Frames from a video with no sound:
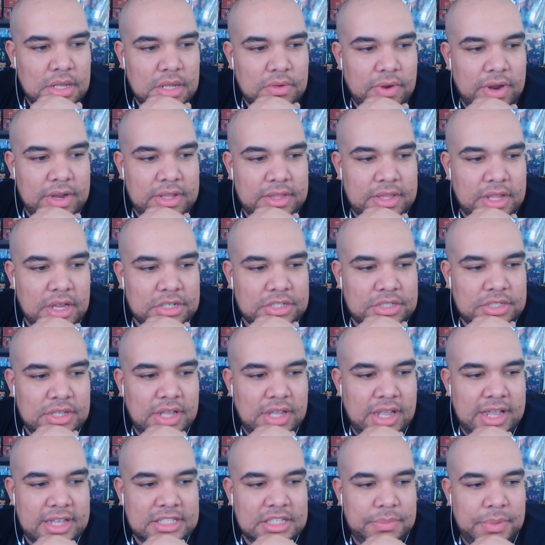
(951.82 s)
Right there, she
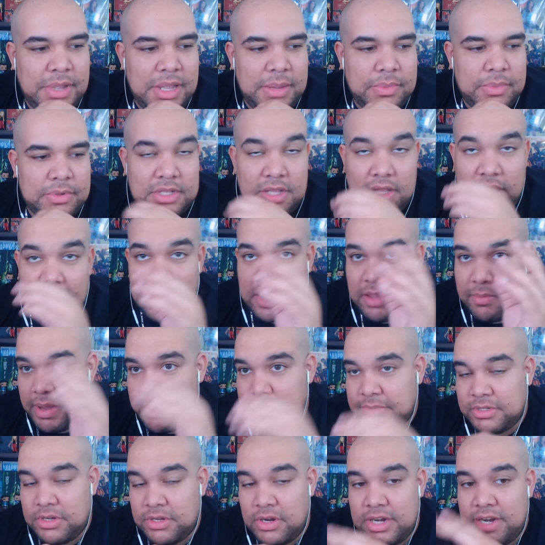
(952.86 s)
hands the papers, and then the
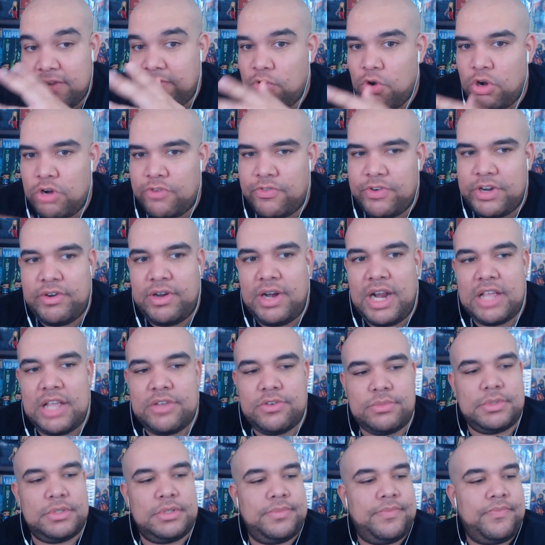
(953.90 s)
papers are in a different order for different
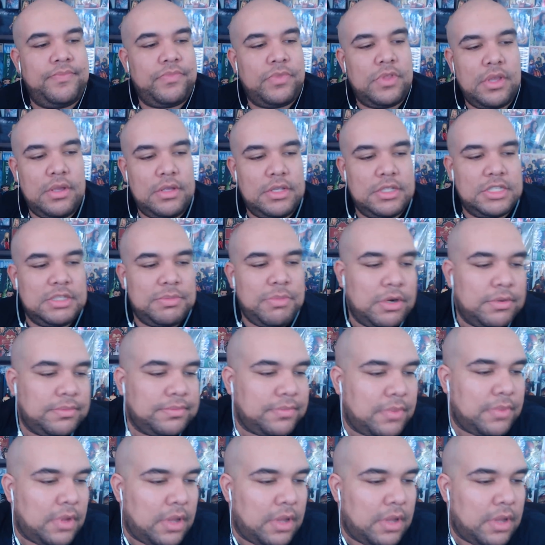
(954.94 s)
classrooms. Smart.